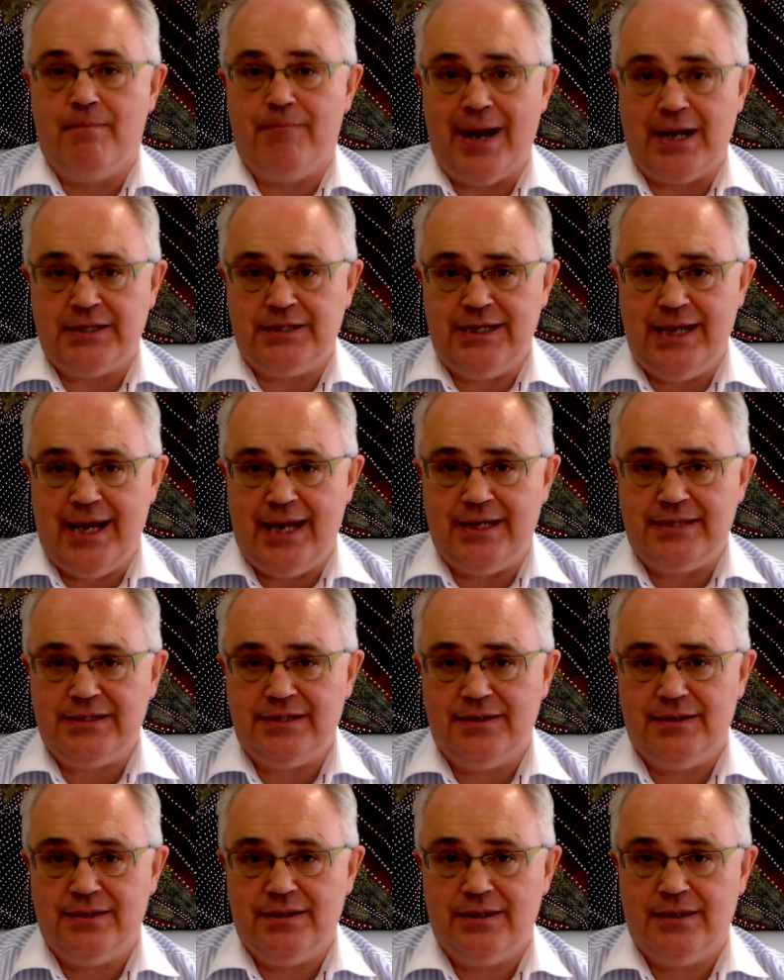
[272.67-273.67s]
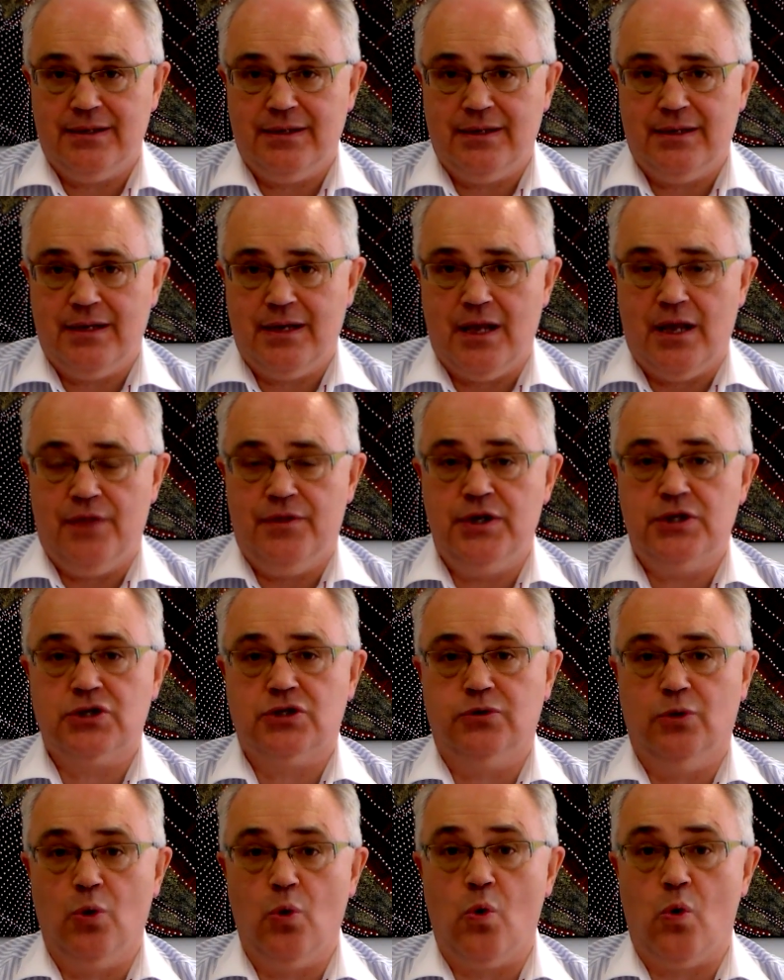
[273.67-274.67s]
but yet
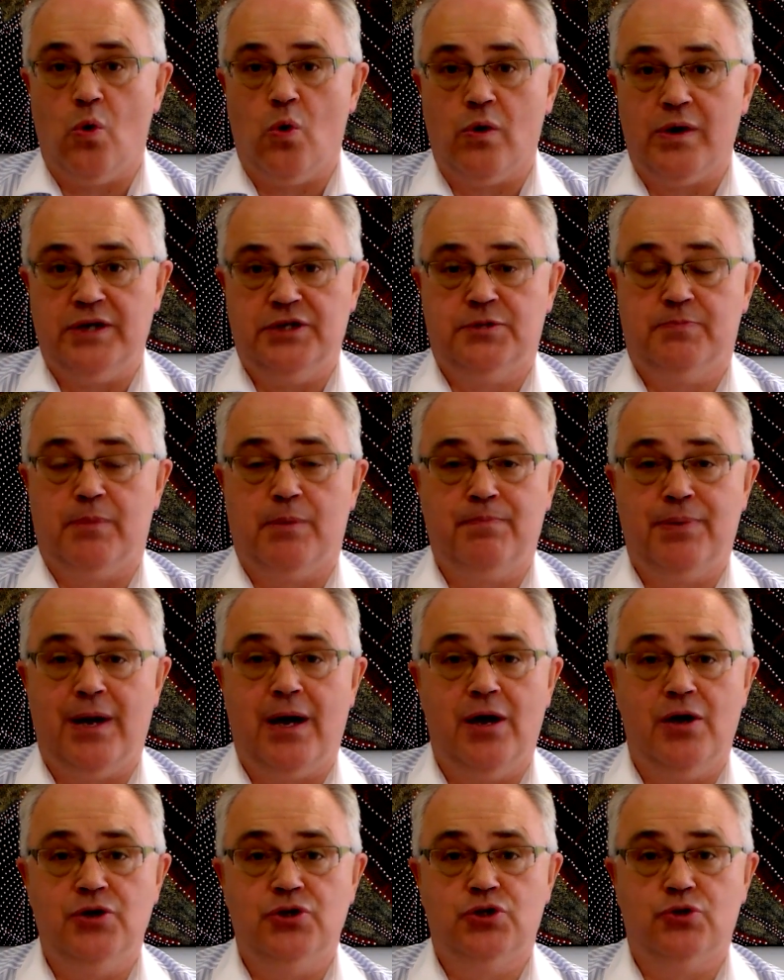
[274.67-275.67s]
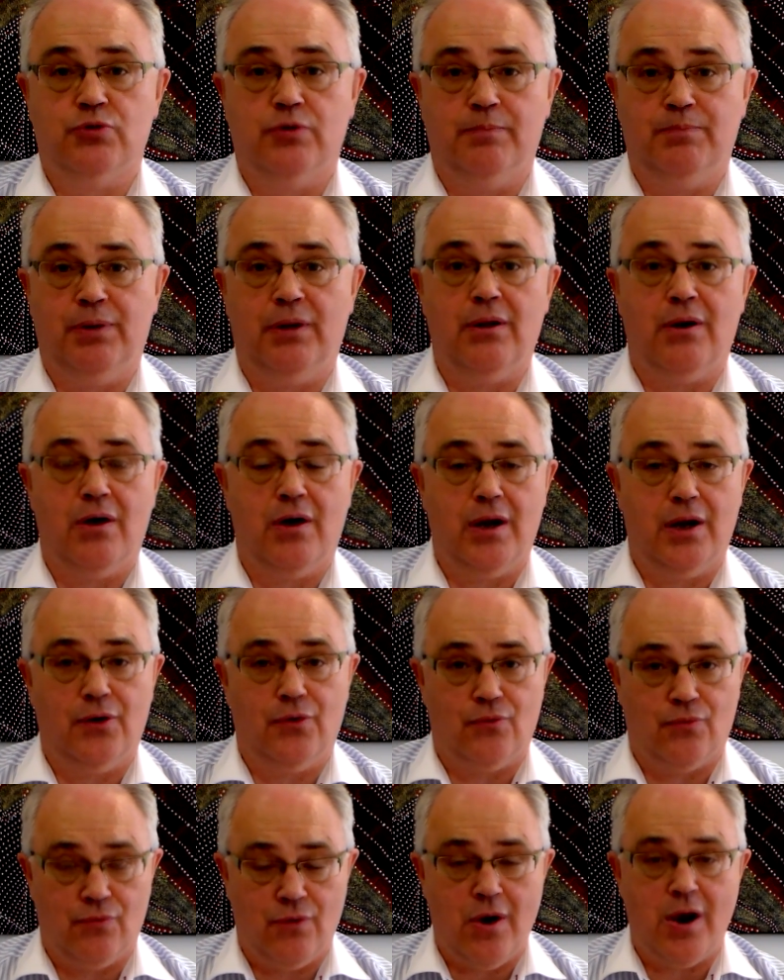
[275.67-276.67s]
this law is proposed to
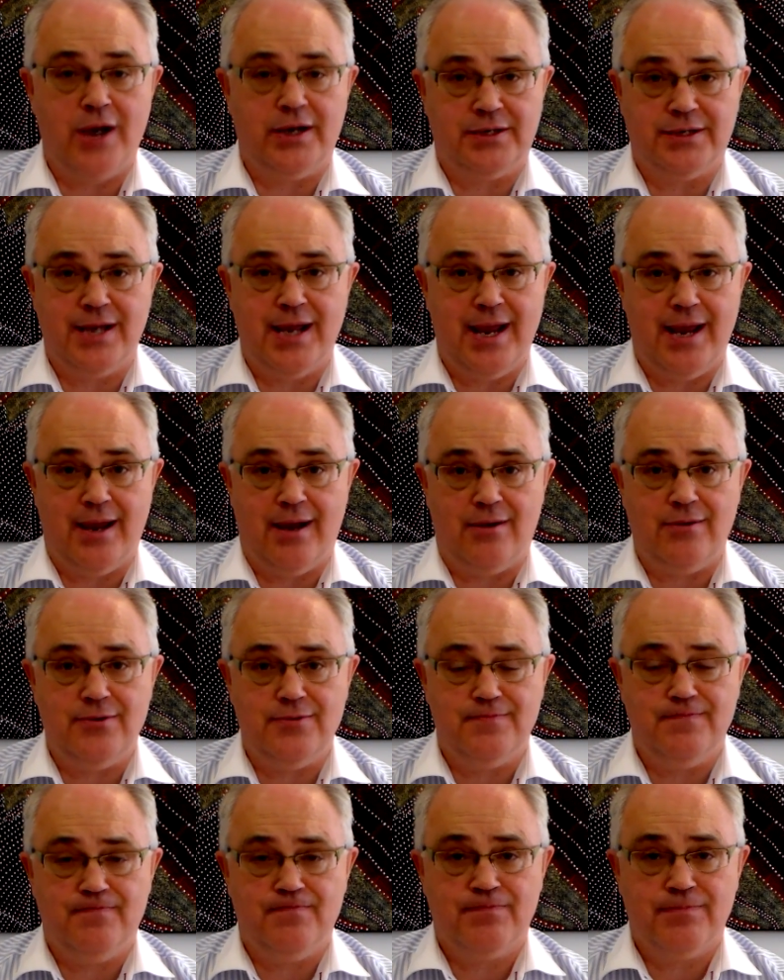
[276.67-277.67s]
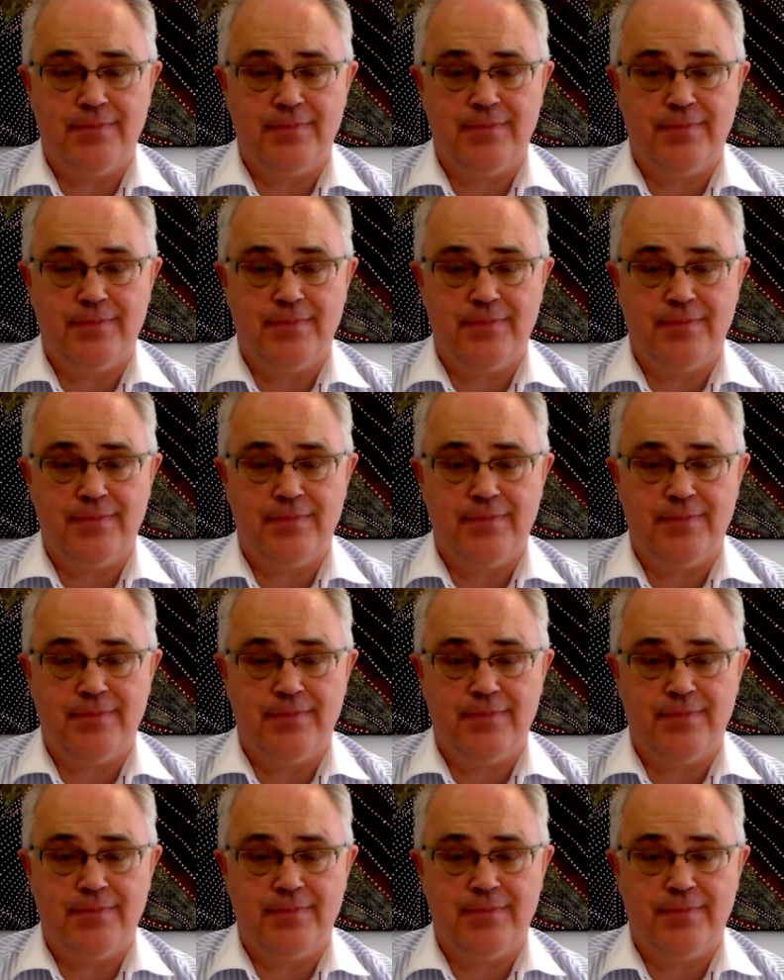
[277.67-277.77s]
apply right now,